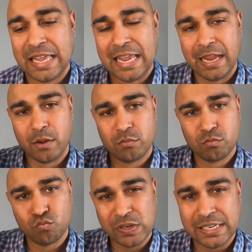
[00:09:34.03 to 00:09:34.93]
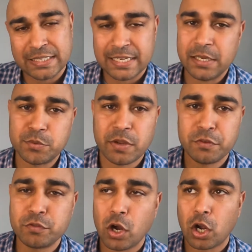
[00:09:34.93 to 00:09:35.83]
it really deep. So if
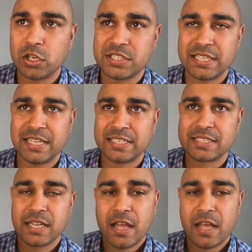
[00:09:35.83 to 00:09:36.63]
you've got content that's